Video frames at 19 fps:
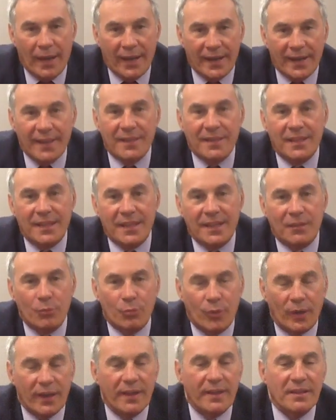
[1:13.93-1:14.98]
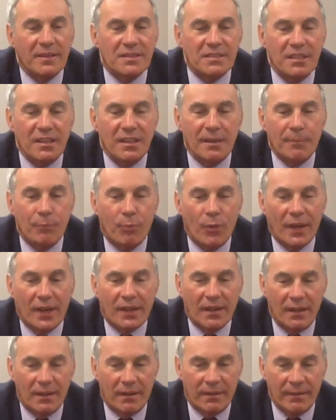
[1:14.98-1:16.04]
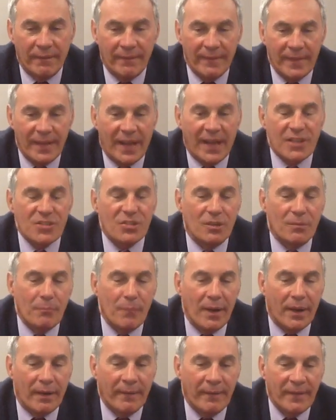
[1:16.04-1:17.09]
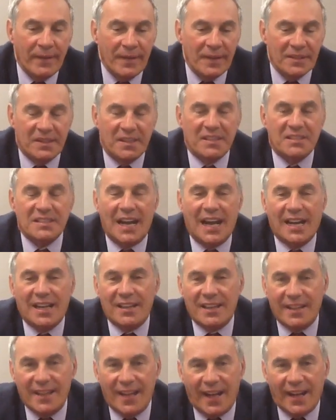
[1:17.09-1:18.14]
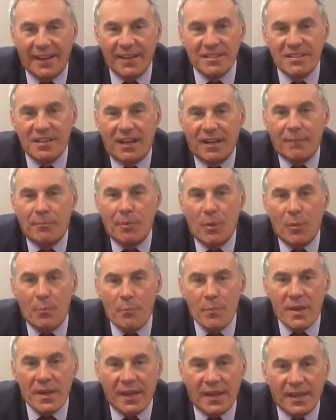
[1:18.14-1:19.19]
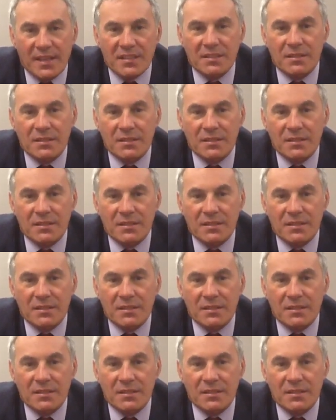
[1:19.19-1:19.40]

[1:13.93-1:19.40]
And I think running the city of Pointe Claire as your mayor is exactly that. It's not about me.